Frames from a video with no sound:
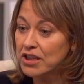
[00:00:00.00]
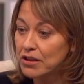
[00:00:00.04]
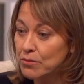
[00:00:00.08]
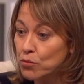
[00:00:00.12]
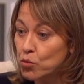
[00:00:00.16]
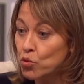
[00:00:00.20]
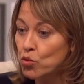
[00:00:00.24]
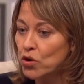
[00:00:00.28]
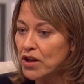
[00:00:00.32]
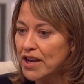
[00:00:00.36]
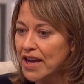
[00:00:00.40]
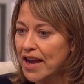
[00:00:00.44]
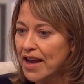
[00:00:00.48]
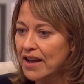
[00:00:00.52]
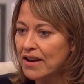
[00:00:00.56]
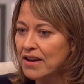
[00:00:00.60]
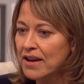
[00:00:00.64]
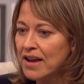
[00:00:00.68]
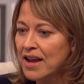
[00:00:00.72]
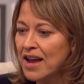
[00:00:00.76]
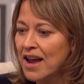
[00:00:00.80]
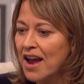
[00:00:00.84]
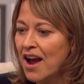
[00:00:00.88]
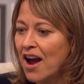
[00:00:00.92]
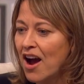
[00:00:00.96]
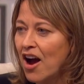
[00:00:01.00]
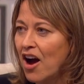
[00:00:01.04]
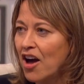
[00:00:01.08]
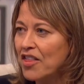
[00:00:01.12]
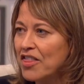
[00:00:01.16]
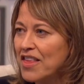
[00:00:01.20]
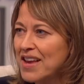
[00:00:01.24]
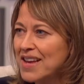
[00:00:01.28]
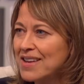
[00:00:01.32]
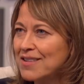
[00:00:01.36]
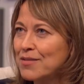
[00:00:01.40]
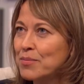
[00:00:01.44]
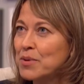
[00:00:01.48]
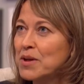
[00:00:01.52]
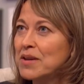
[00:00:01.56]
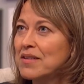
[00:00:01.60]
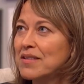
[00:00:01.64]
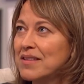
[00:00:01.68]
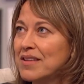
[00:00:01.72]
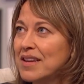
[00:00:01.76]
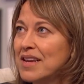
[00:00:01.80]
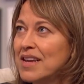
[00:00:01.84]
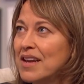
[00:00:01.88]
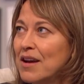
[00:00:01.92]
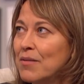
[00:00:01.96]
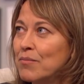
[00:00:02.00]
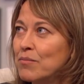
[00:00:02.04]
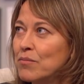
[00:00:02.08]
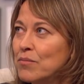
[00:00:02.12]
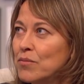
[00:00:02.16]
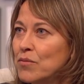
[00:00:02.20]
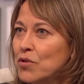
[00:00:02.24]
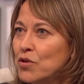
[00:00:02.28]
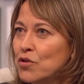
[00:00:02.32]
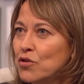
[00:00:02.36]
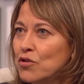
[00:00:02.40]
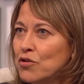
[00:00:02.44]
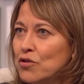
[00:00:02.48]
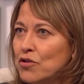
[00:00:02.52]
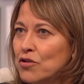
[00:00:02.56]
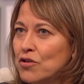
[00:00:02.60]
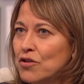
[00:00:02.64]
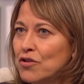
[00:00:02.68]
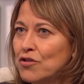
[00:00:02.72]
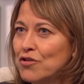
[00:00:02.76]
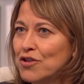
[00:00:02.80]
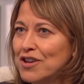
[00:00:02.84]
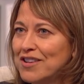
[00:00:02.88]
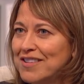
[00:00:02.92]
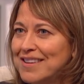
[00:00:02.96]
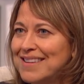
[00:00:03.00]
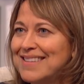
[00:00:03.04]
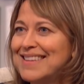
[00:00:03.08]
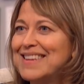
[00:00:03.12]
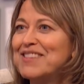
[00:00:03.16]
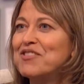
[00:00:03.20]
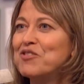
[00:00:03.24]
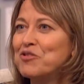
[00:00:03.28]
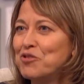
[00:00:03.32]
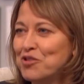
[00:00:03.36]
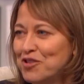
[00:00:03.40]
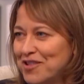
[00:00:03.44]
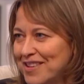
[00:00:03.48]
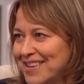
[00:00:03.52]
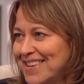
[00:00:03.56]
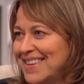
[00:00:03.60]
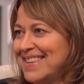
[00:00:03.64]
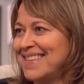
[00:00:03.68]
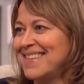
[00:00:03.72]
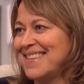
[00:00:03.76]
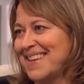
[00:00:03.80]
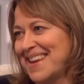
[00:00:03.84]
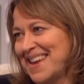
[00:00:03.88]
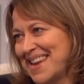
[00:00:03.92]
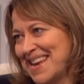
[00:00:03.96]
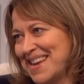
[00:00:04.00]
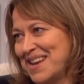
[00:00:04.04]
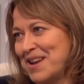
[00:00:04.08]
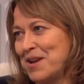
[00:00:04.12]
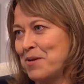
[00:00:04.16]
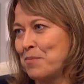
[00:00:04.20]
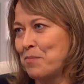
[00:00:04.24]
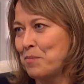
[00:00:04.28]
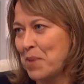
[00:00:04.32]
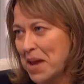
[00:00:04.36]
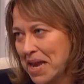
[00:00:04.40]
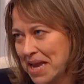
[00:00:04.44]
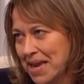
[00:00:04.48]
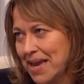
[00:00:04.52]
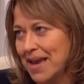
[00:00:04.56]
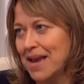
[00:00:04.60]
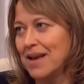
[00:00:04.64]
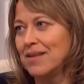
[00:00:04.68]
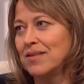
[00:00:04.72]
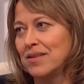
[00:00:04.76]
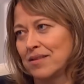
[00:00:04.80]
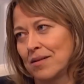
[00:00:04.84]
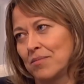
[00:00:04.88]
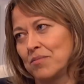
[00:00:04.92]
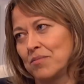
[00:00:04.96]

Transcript: written them all again. I think it's because um, Chris is interested in picking at